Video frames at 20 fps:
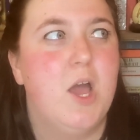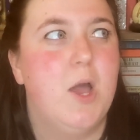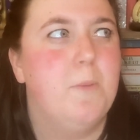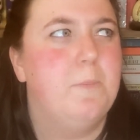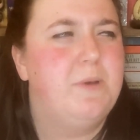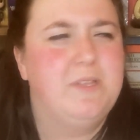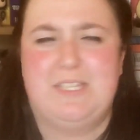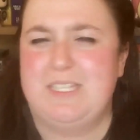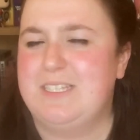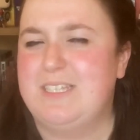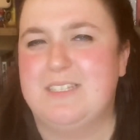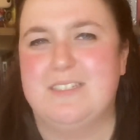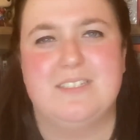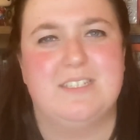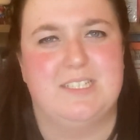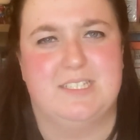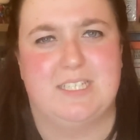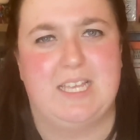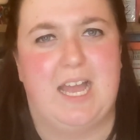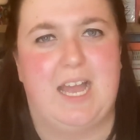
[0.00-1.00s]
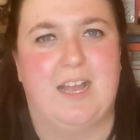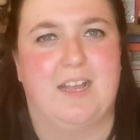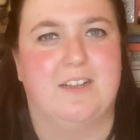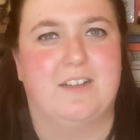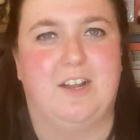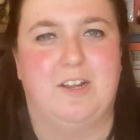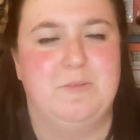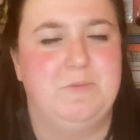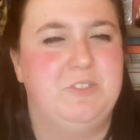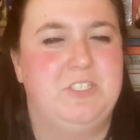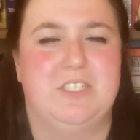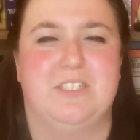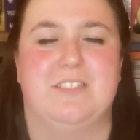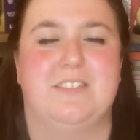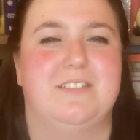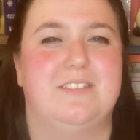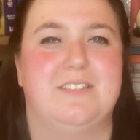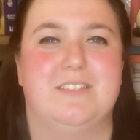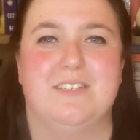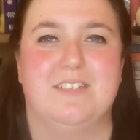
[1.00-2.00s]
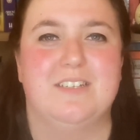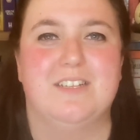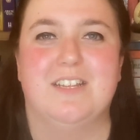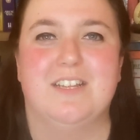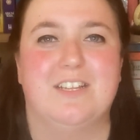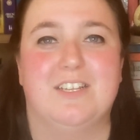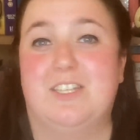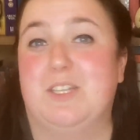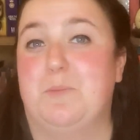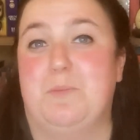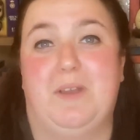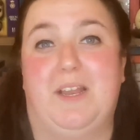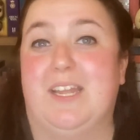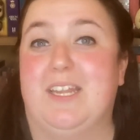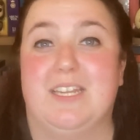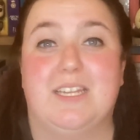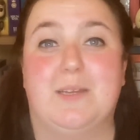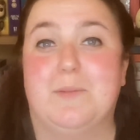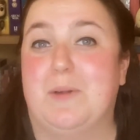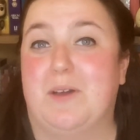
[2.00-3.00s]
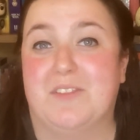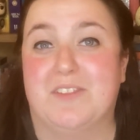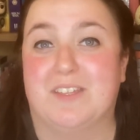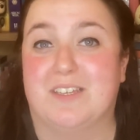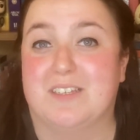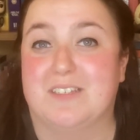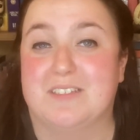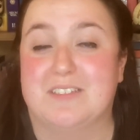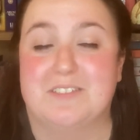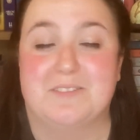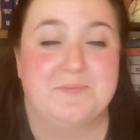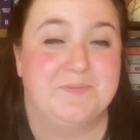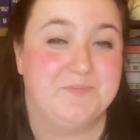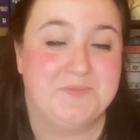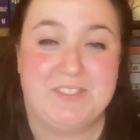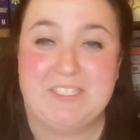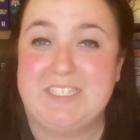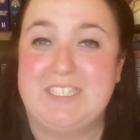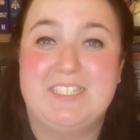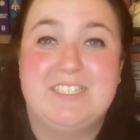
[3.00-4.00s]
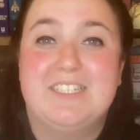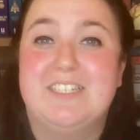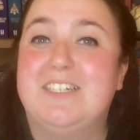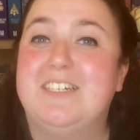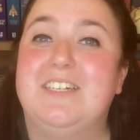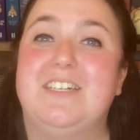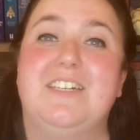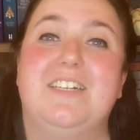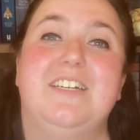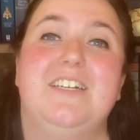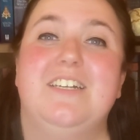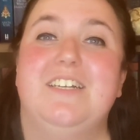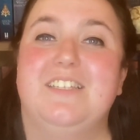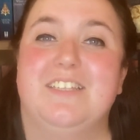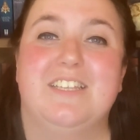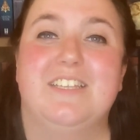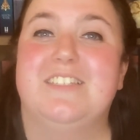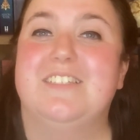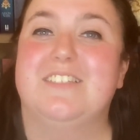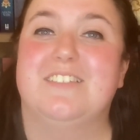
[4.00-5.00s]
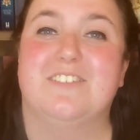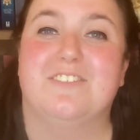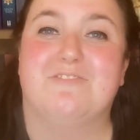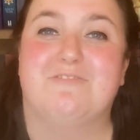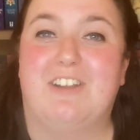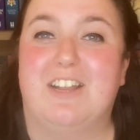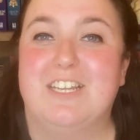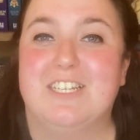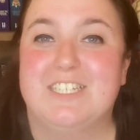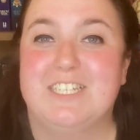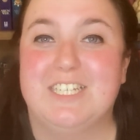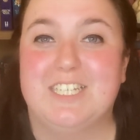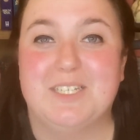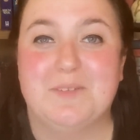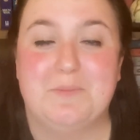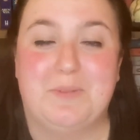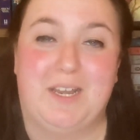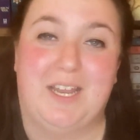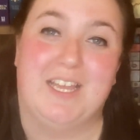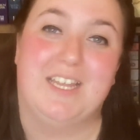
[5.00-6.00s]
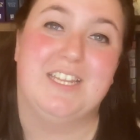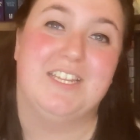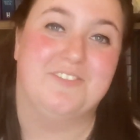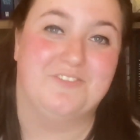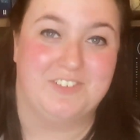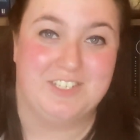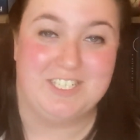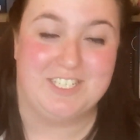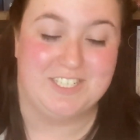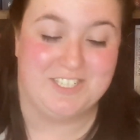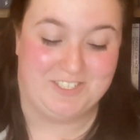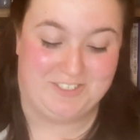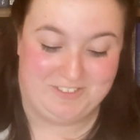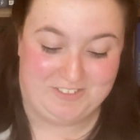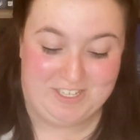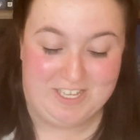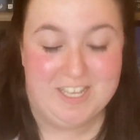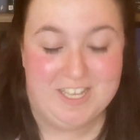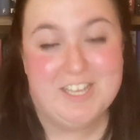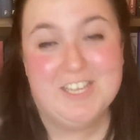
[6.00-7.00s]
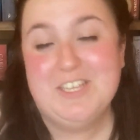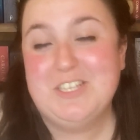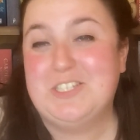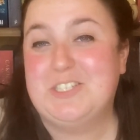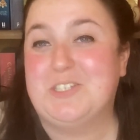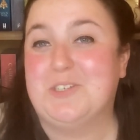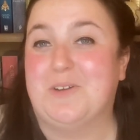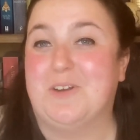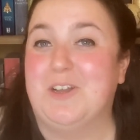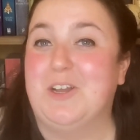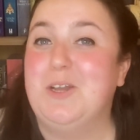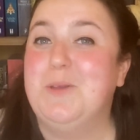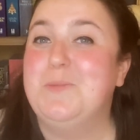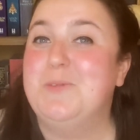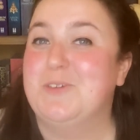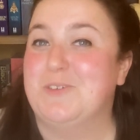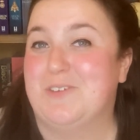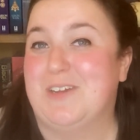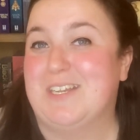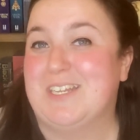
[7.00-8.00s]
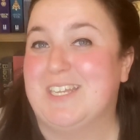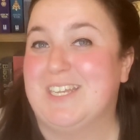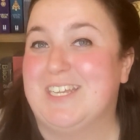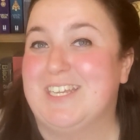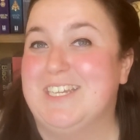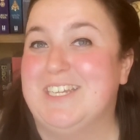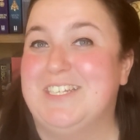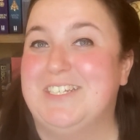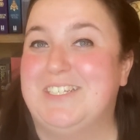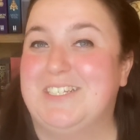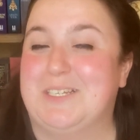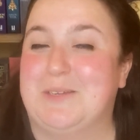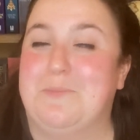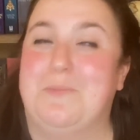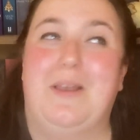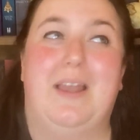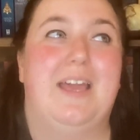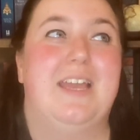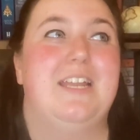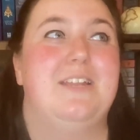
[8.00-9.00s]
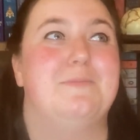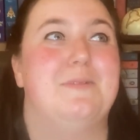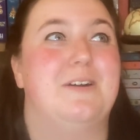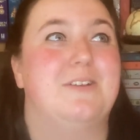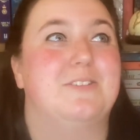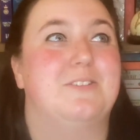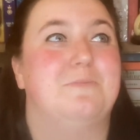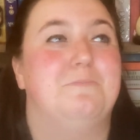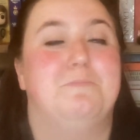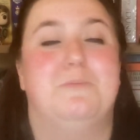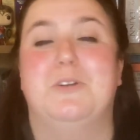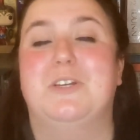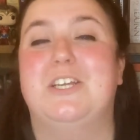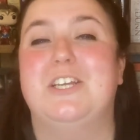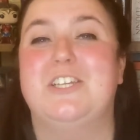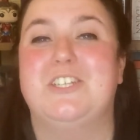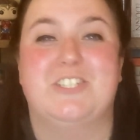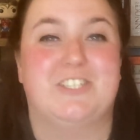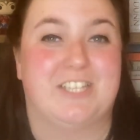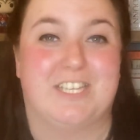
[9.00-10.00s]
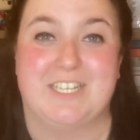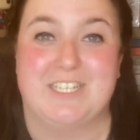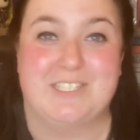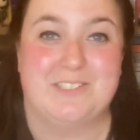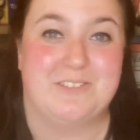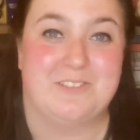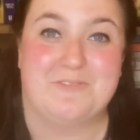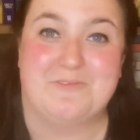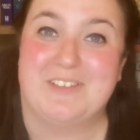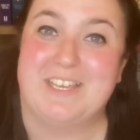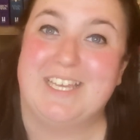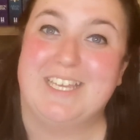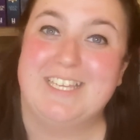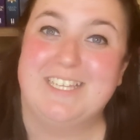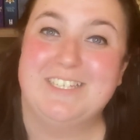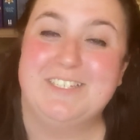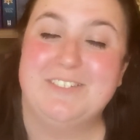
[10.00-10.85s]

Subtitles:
but this isn't a tag, I'm just complaining about things. This is a ranty complaining video. So I hope you're ready to complain about some bookish things with me.